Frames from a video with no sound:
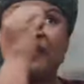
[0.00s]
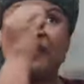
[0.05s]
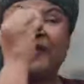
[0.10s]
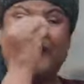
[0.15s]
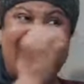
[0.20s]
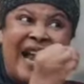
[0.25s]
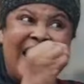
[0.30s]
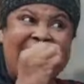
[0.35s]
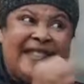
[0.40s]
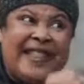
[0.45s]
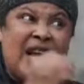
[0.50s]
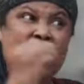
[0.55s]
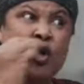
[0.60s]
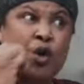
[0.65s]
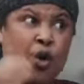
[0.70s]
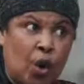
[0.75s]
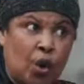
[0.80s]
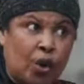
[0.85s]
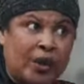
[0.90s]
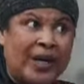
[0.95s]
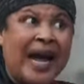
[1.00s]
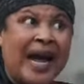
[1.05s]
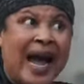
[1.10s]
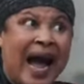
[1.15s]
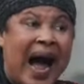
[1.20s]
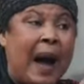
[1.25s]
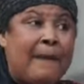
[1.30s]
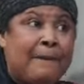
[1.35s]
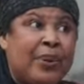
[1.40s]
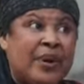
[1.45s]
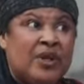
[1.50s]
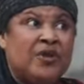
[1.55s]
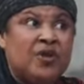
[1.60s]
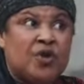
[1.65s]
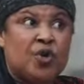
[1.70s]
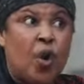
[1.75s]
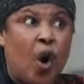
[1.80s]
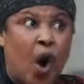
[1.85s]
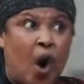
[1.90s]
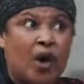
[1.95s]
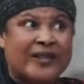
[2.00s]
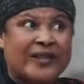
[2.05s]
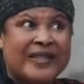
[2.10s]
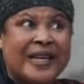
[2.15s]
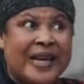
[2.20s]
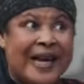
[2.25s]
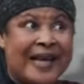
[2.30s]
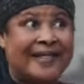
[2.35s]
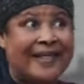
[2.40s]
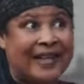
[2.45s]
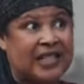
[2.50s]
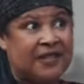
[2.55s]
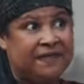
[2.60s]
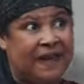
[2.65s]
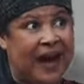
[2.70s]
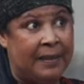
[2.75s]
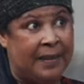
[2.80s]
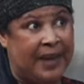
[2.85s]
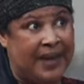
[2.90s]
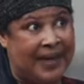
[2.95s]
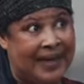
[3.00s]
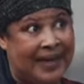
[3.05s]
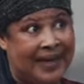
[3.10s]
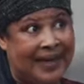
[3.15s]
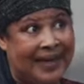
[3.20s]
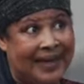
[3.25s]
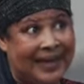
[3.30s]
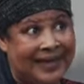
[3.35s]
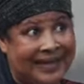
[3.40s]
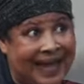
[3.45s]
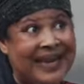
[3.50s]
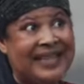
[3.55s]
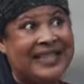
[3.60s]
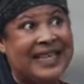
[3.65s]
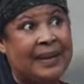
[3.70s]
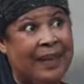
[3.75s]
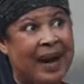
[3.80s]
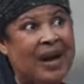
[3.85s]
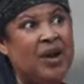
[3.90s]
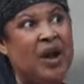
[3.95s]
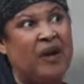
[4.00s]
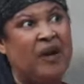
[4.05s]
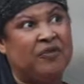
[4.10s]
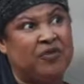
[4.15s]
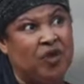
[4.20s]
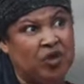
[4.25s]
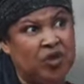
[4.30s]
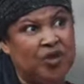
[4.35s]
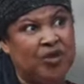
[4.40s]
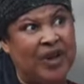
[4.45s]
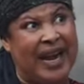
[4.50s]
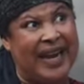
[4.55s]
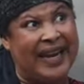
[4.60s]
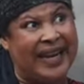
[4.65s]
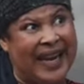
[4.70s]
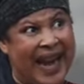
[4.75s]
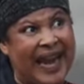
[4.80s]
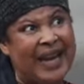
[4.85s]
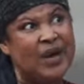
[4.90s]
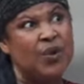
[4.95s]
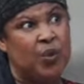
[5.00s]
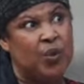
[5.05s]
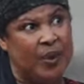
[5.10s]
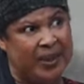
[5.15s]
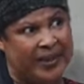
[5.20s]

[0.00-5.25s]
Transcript: that he will not see anything good happen to us in this family. That is a man you have chosen to